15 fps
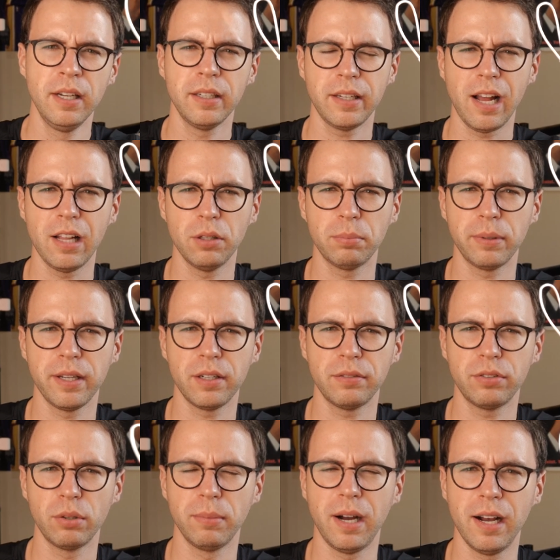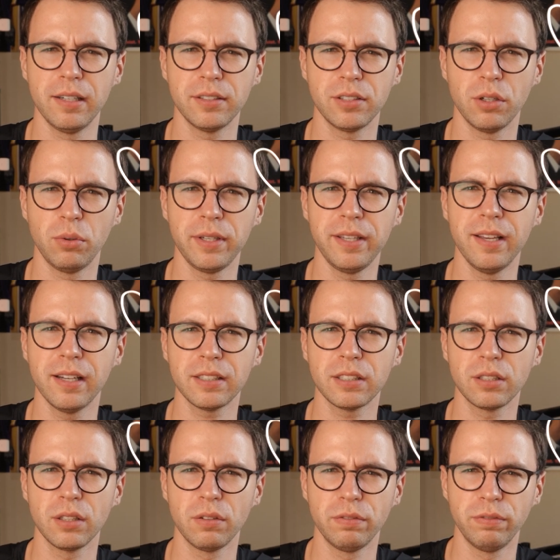calibrator from Eizo
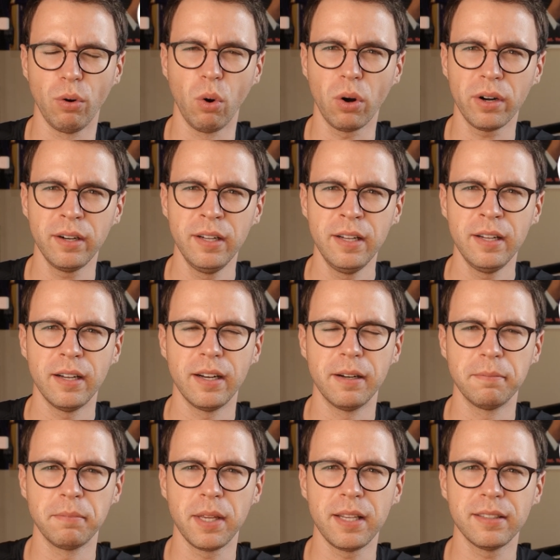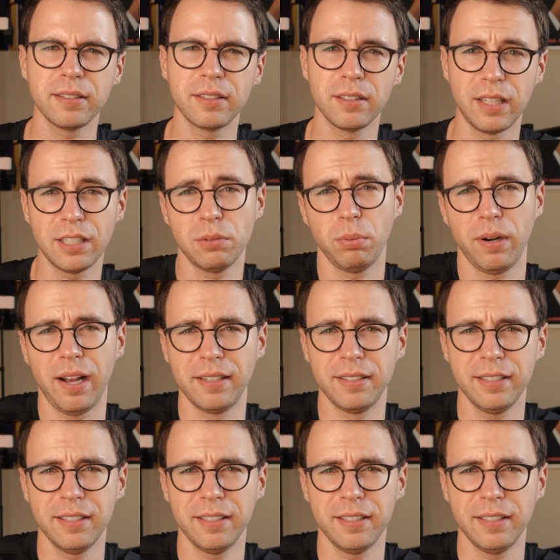EX4. Um, it's That's what I